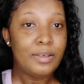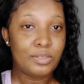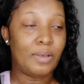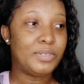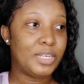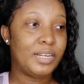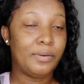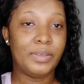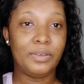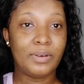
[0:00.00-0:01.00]
so I'm sharing
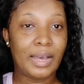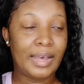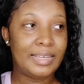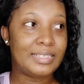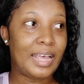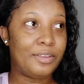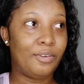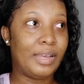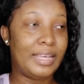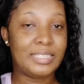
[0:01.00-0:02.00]
it with you guys, and
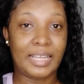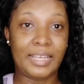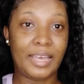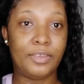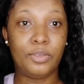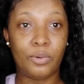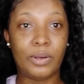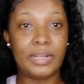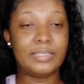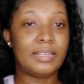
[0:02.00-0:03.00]
you guys can get
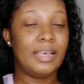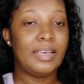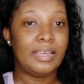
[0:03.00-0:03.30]
yours